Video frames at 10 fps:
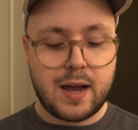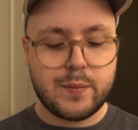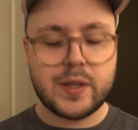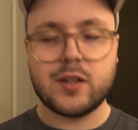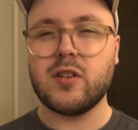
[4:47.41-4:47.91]
I've
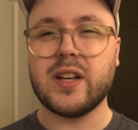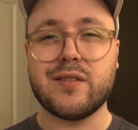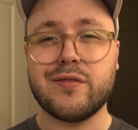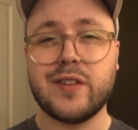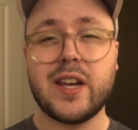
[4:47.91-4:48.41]
been learning
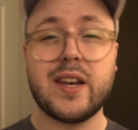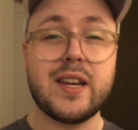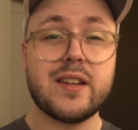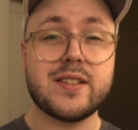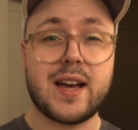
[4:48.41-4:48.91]
Affinity
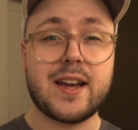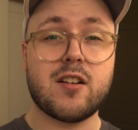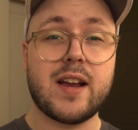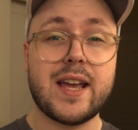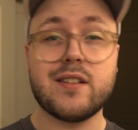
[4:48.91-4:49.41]

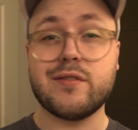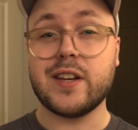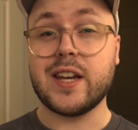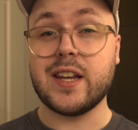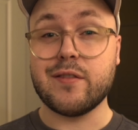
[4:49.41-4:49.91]
Designer and
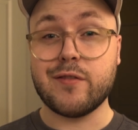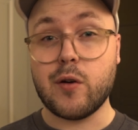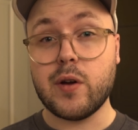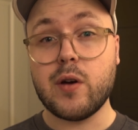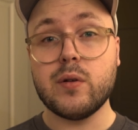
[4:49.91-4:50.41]
Affinity
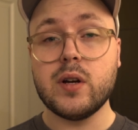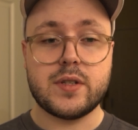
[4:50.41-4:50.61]
Photo.